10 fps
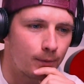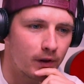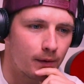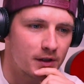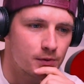
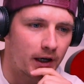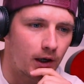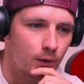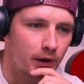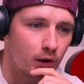with him as
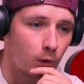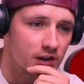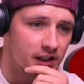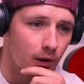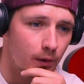well, where you
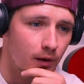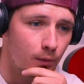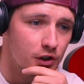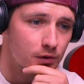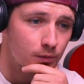worked out with
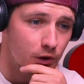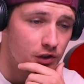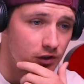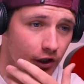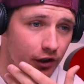him,
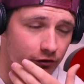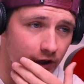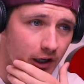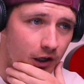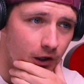which looked
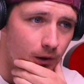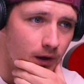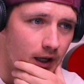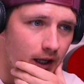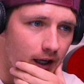really cool.